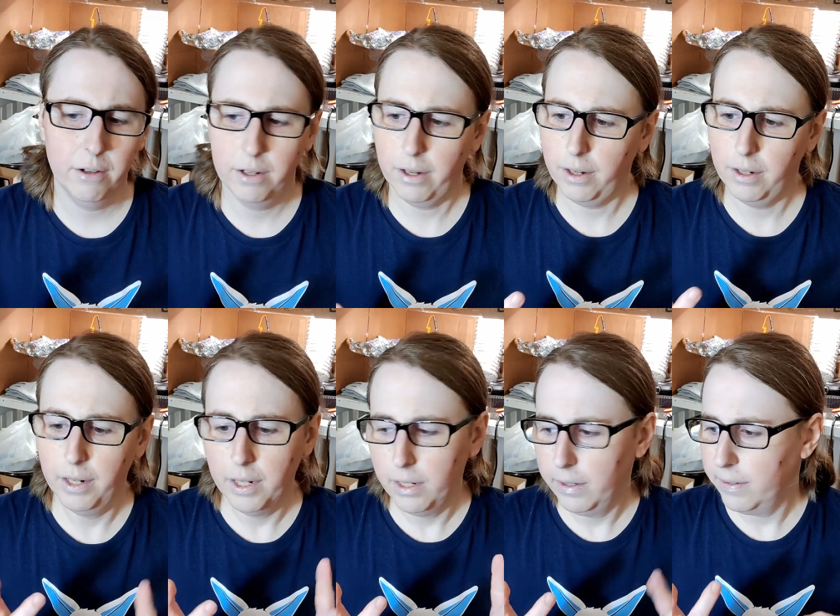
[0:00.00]
or
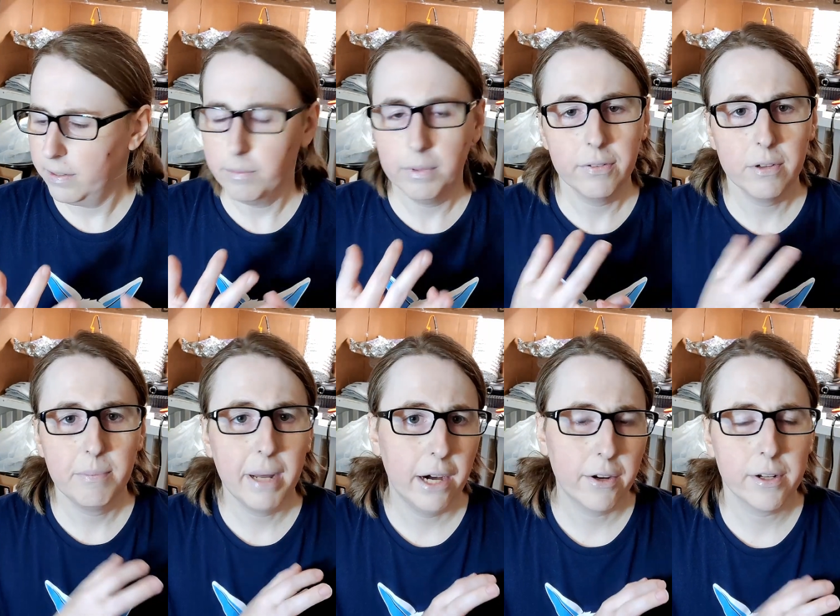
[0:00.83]
some different
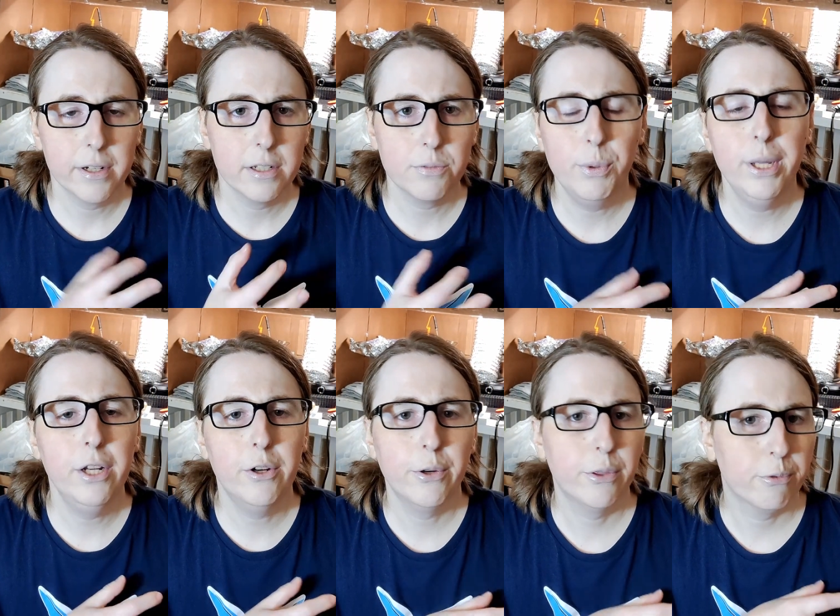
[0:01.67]
powders. We can
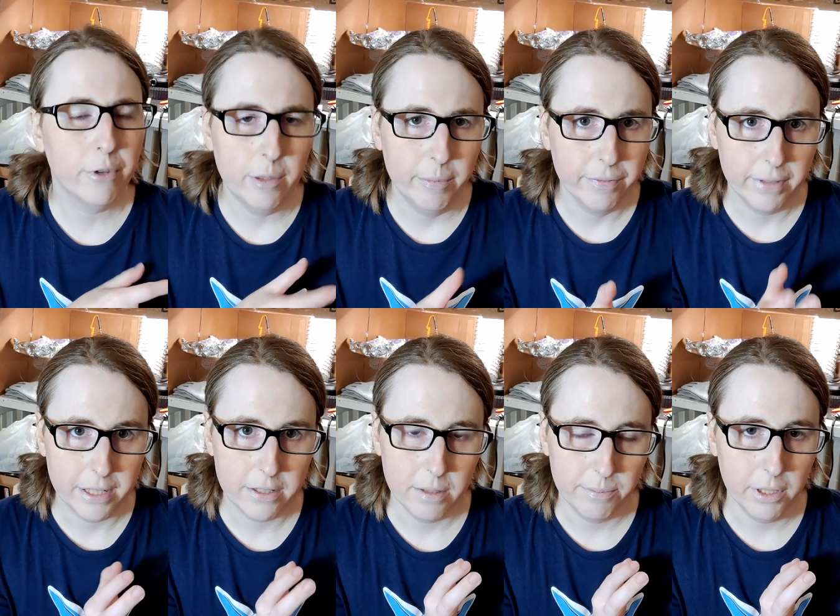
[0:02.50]
go through them if
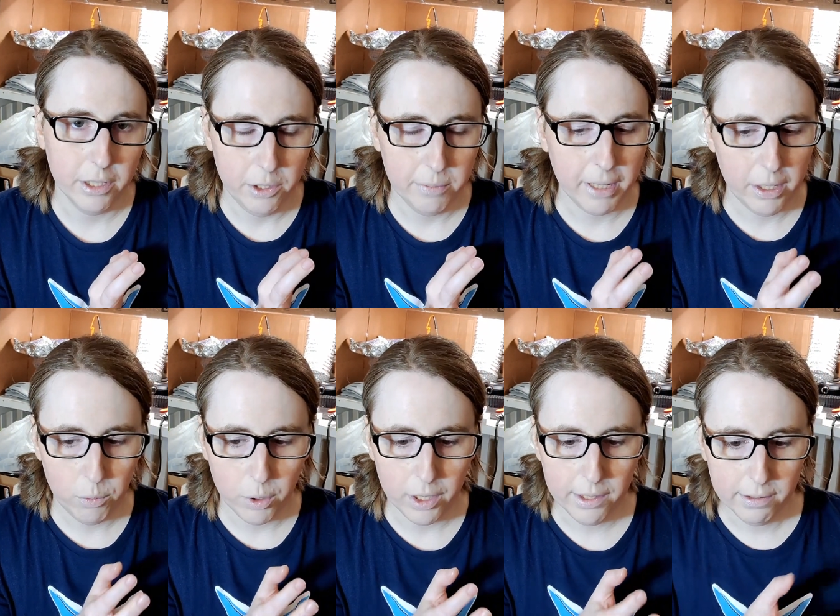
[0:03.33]
that's something you might
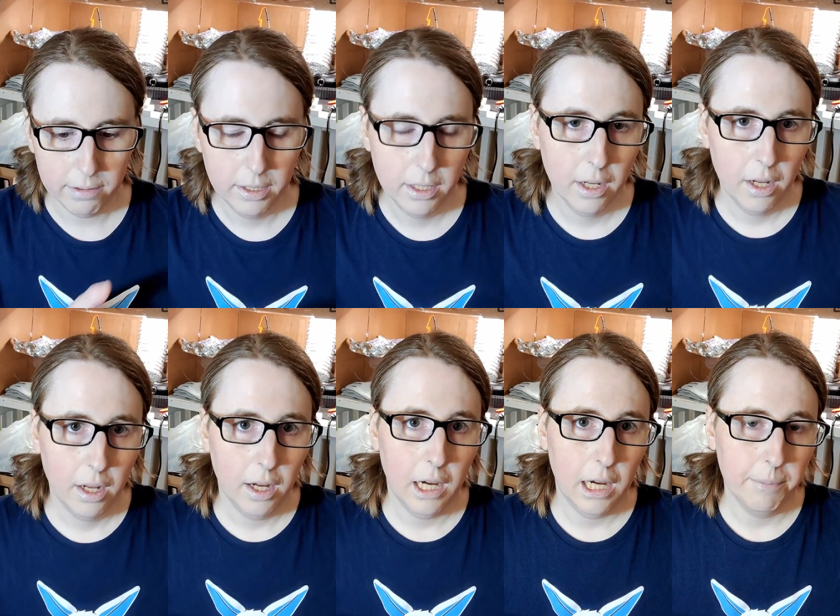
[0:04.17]
want
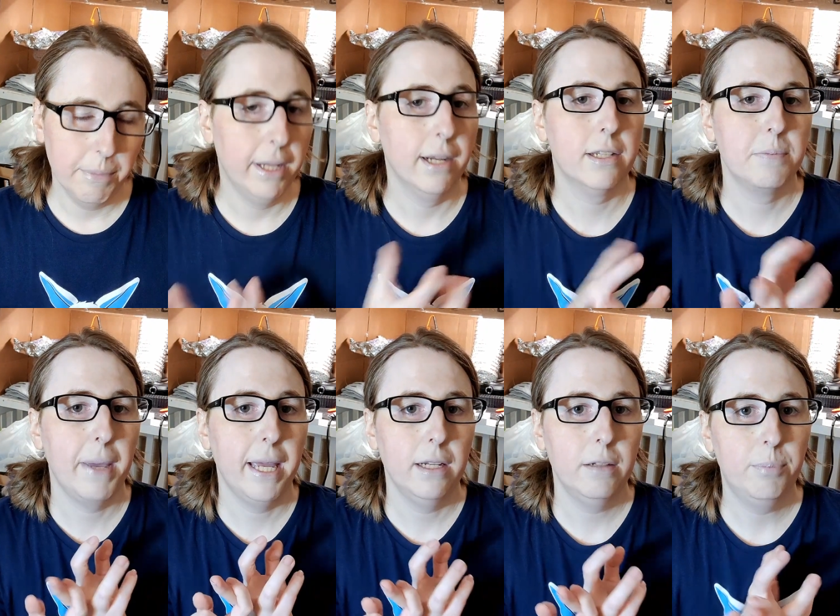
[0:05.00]
um, an
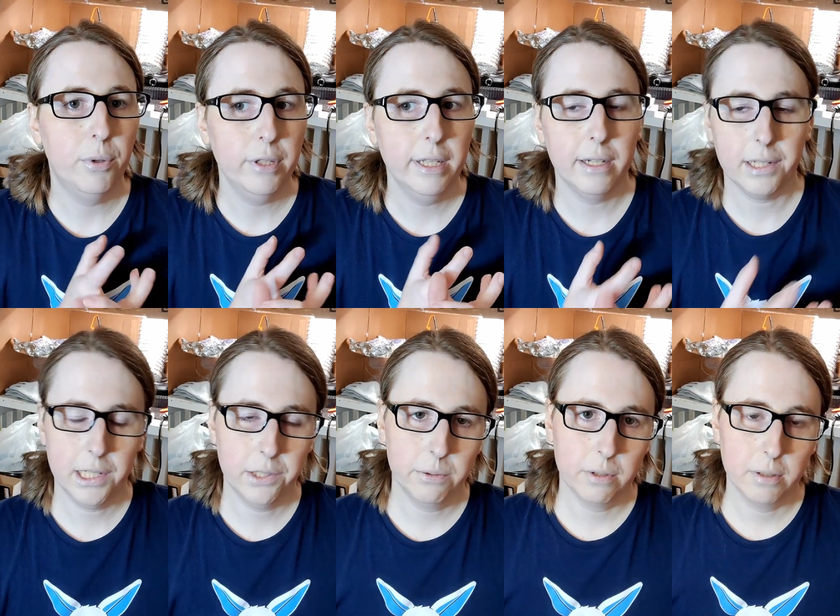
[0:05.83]
expanded bullet
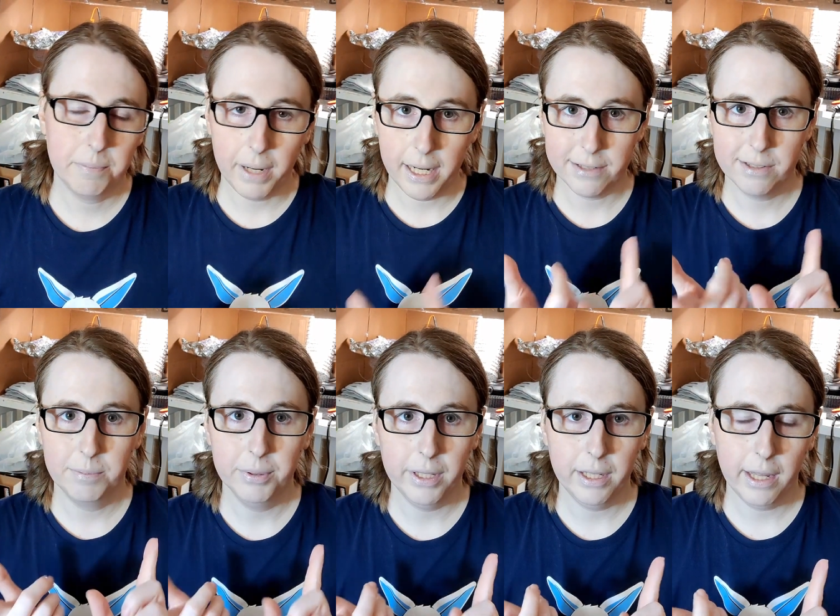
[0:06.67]
and or
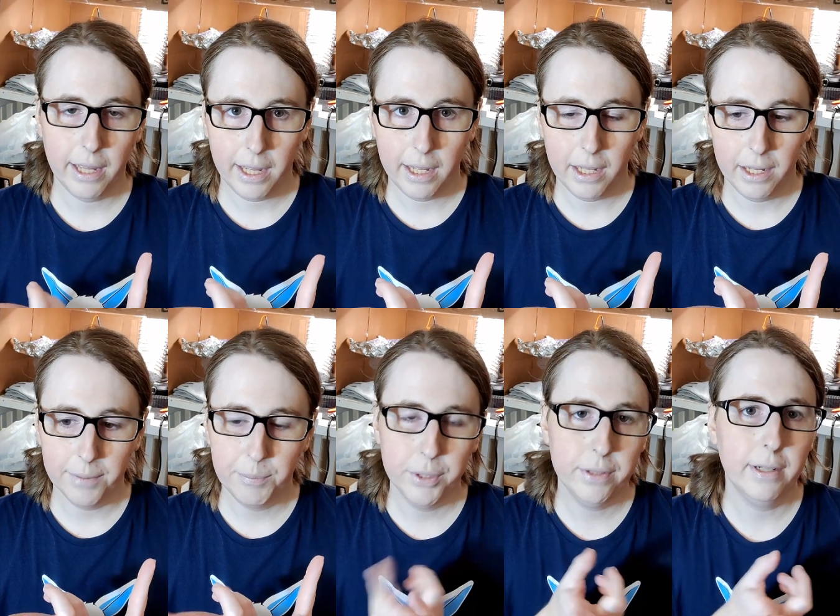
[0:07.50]
possibly a
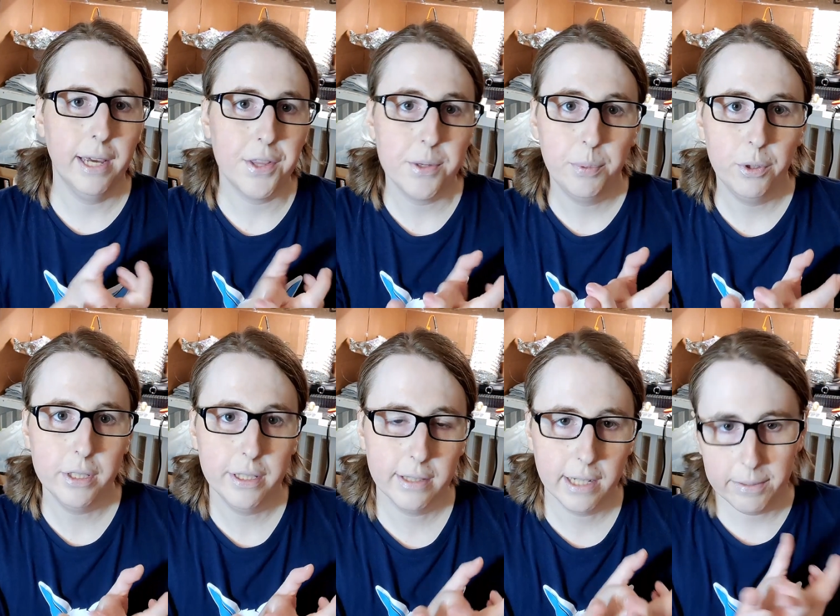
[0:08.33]
put together
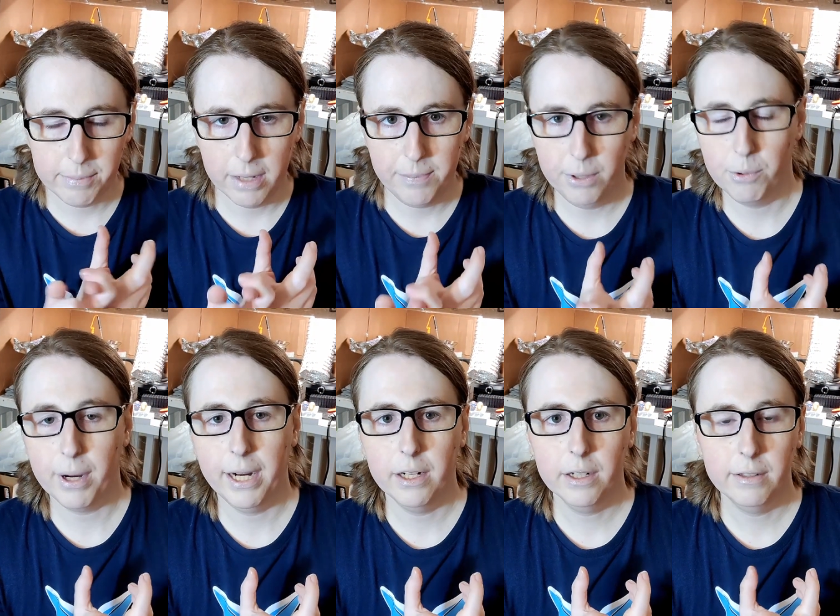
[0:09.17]
bullet that might be
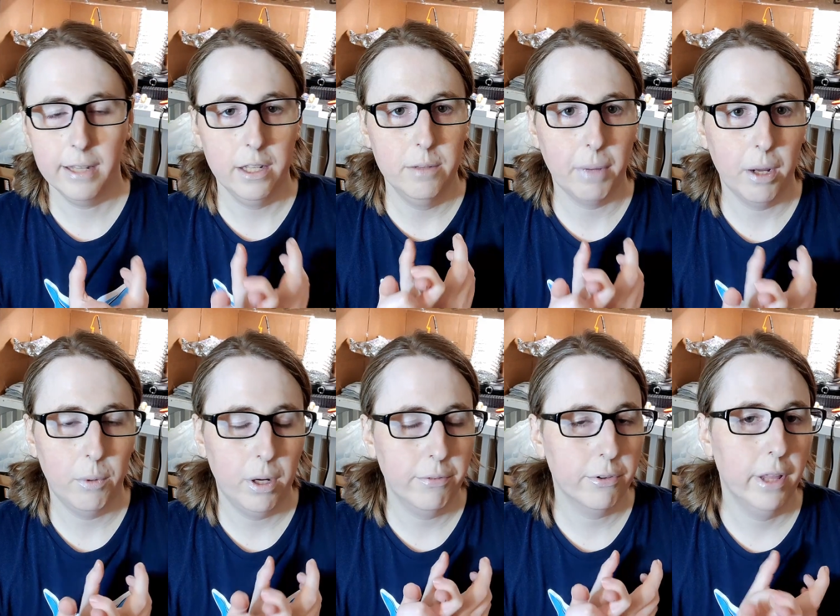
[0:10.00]
rare that you might
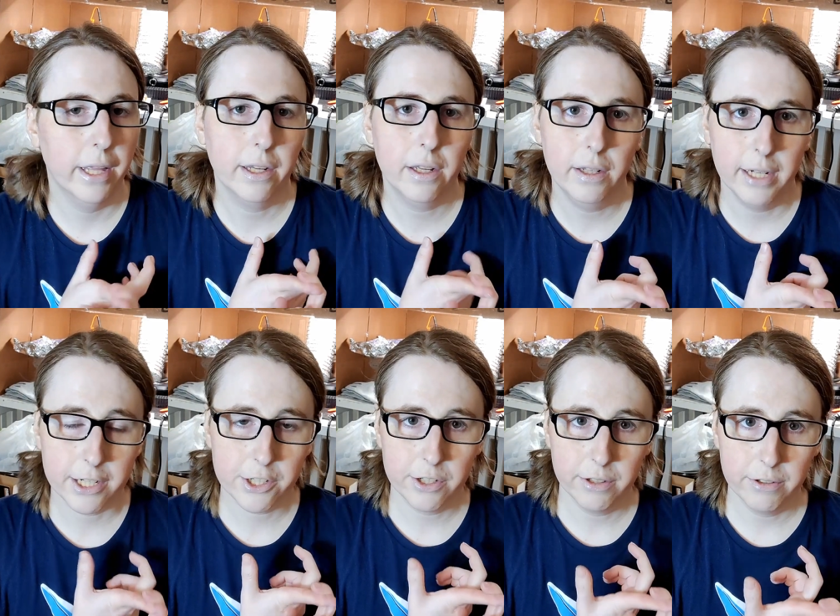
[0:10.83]
want for like a
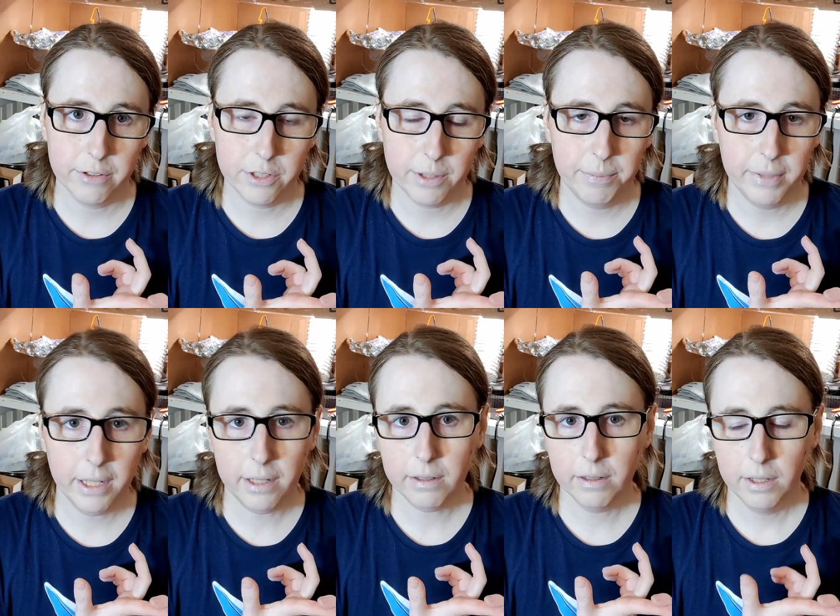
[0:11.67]
collection or
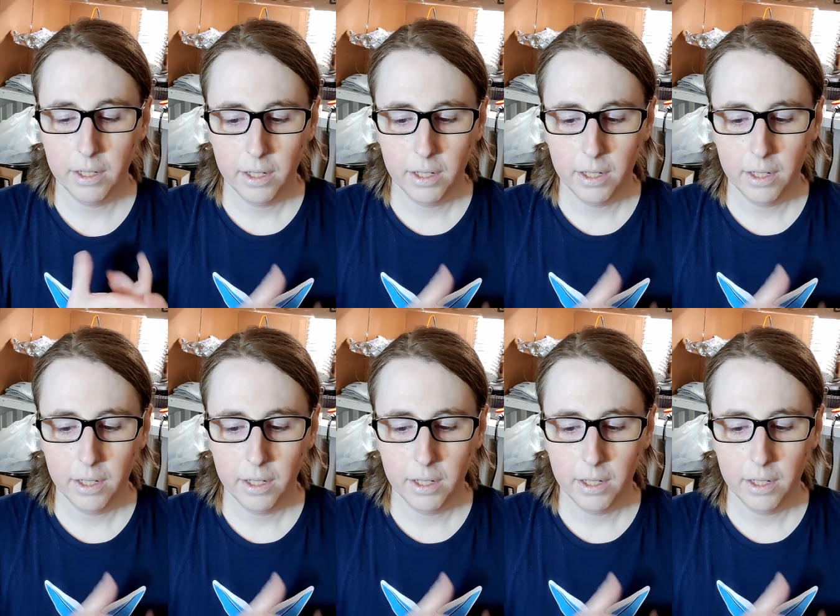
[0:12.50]
something